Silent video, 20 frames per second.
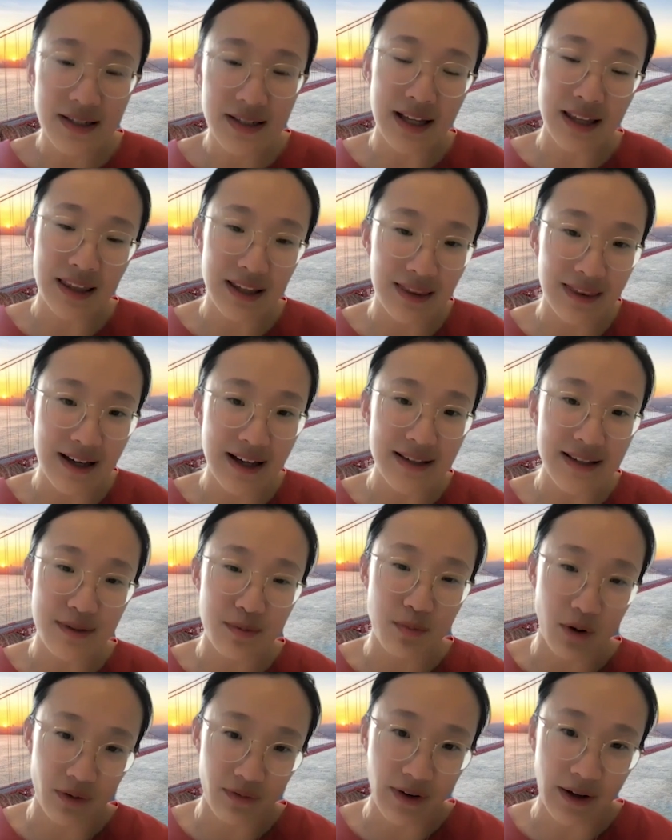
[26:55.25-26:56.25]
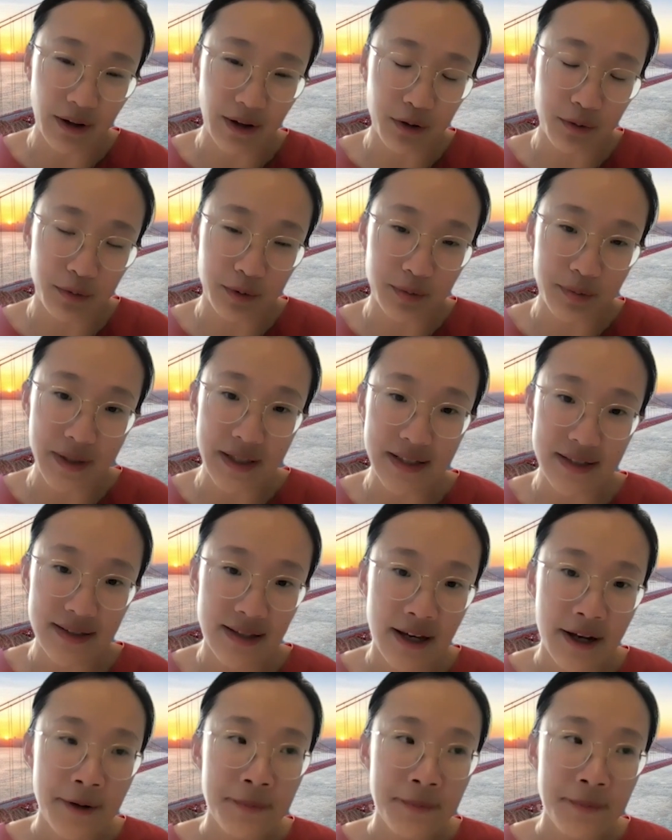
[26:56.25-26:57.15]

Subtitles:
And I think that's a more valuable piece.